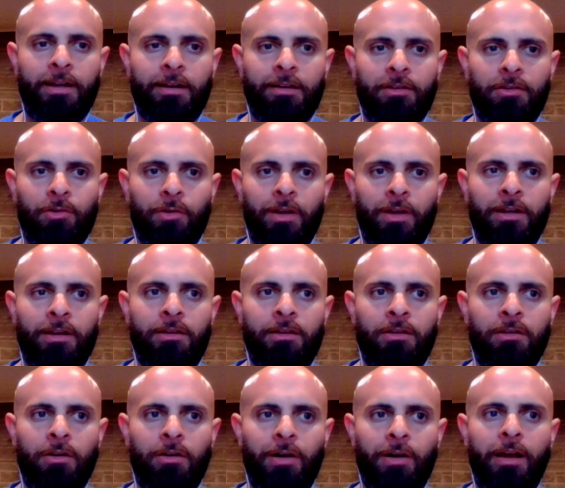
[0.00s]
to agree. And, you
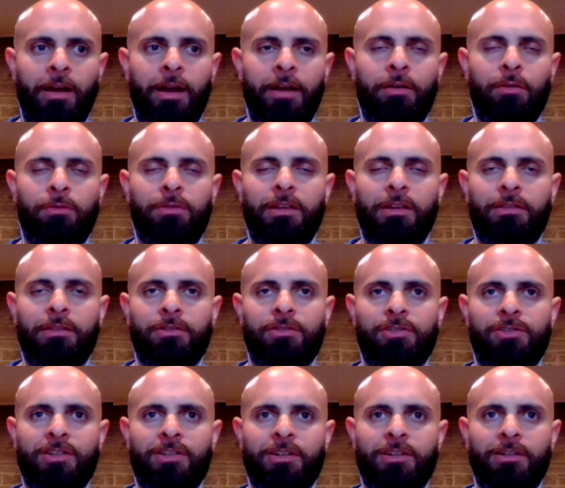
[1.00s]
know, I don't think they're
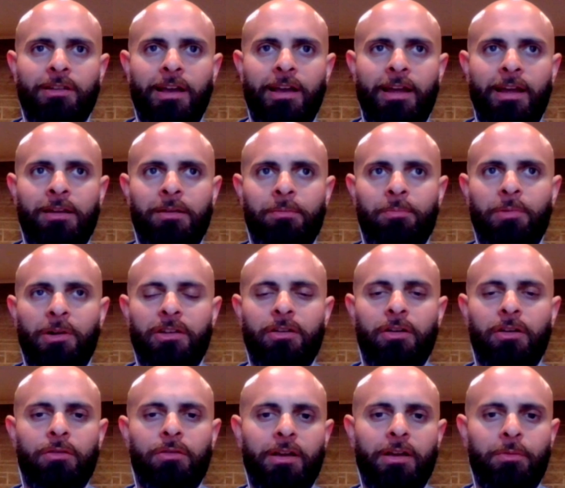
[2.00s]
just going to let anybody
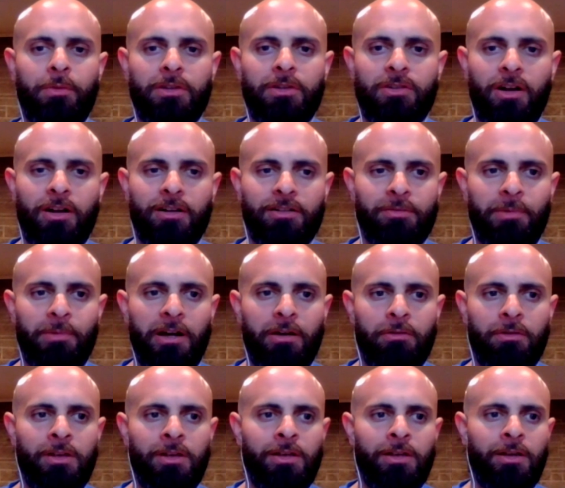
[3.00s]
go like we talked
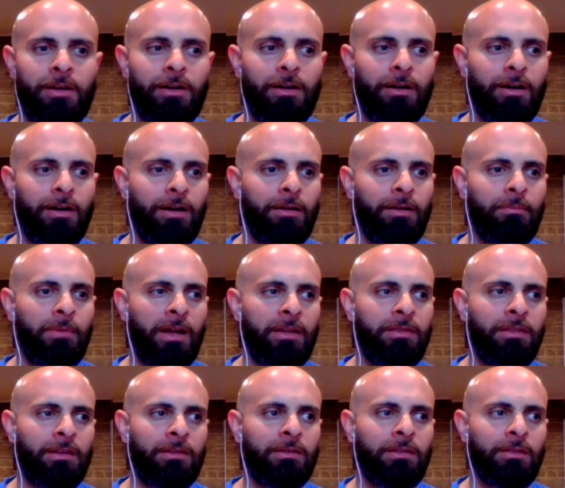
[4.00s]
about. I
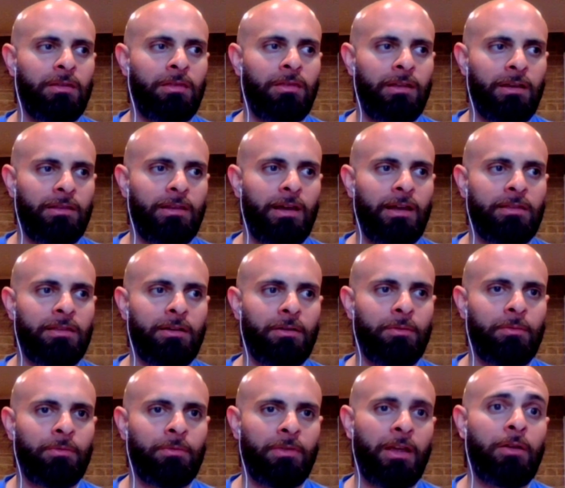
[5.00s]
think the thing that
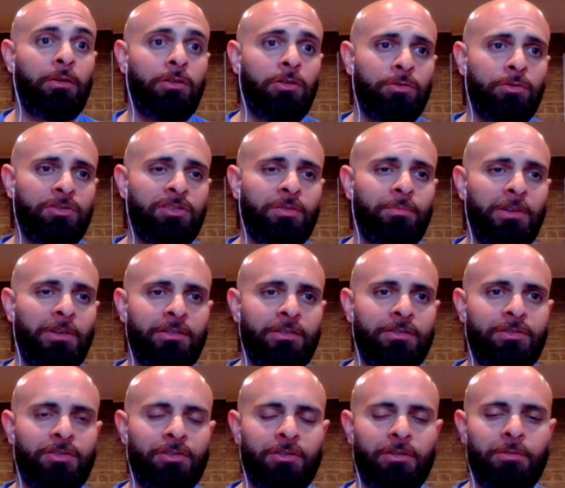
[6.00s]
they used to be
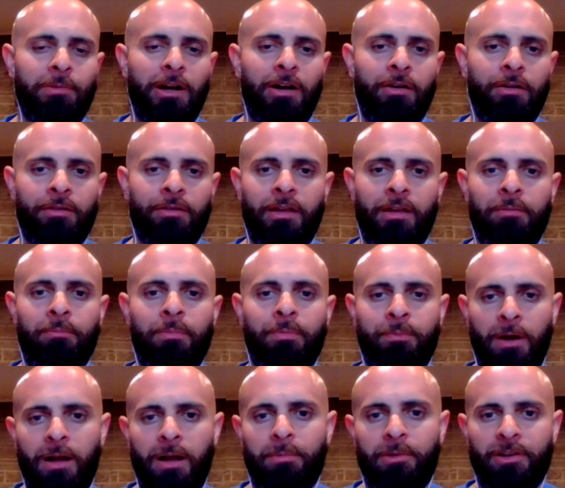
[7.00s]
concerned about, or they
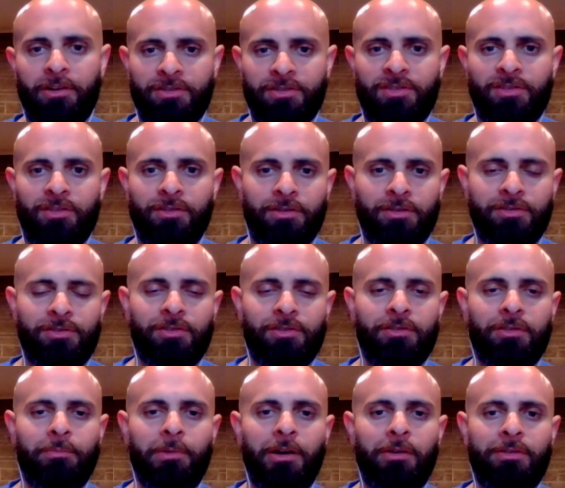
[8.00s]
probably are still
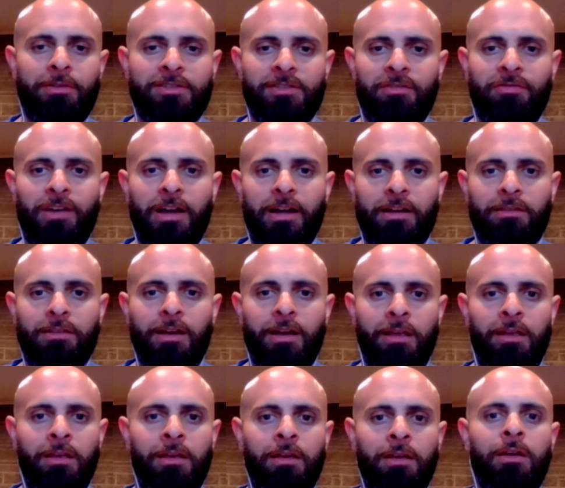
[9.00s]
concerned about, is the fact
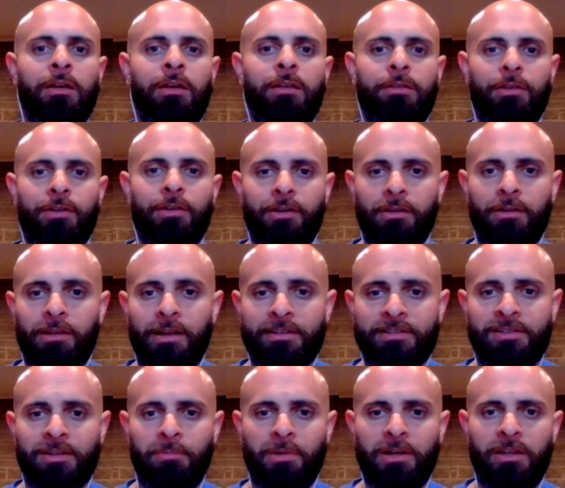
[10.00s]
that they're going to let
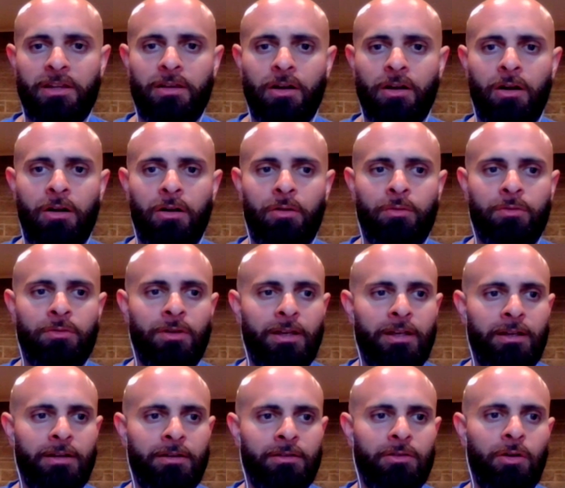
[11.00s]
somebody go
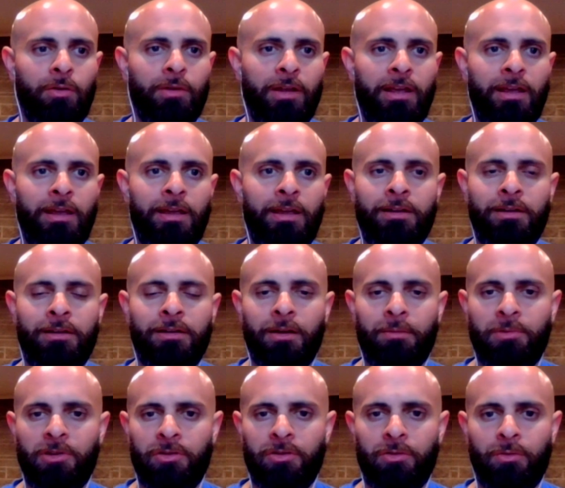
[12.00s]
and go to
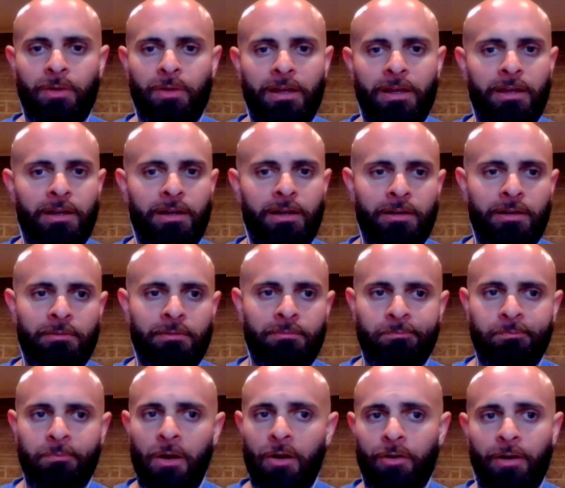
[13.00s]
AEW
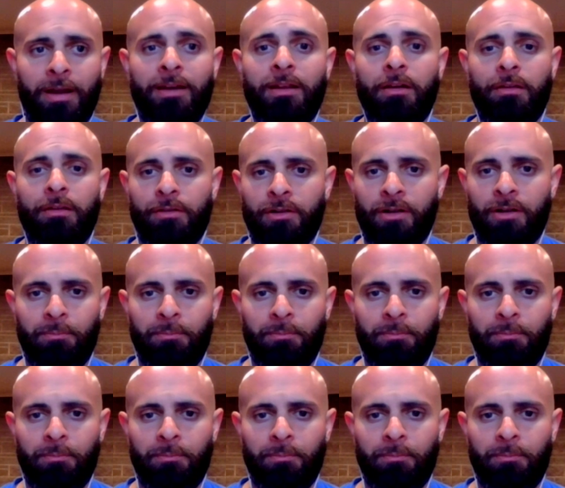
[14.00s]
or any other